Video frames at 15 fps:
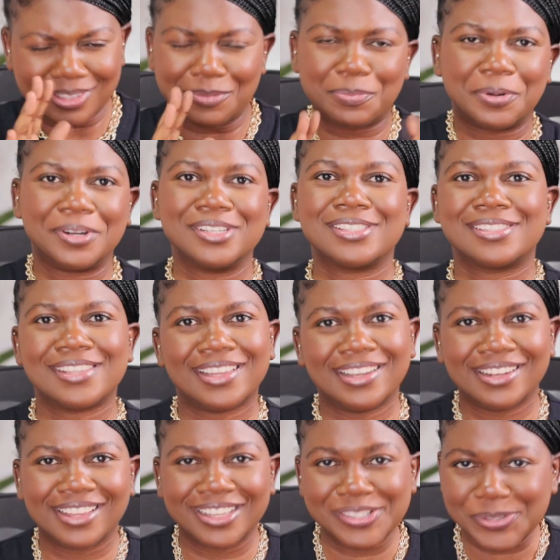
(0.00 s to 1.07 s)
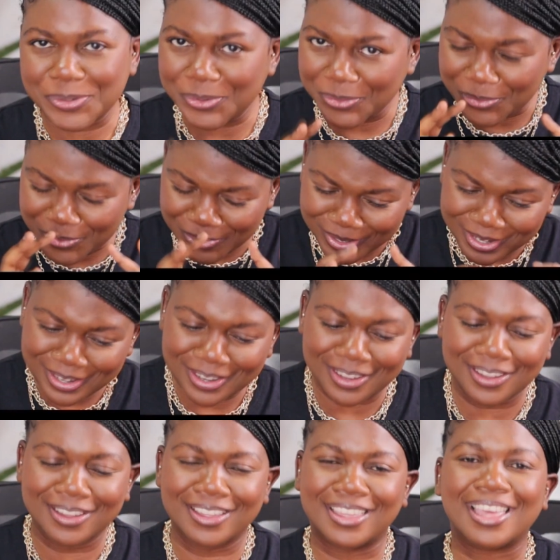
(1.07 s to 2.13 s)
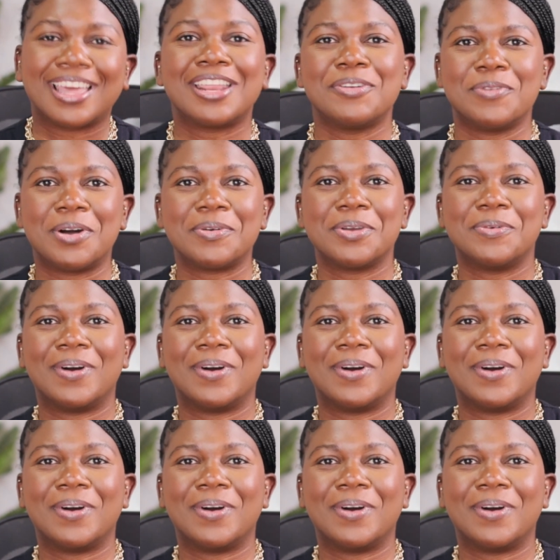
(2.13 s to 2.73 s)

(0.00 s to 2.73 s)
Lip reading: a person into getting what we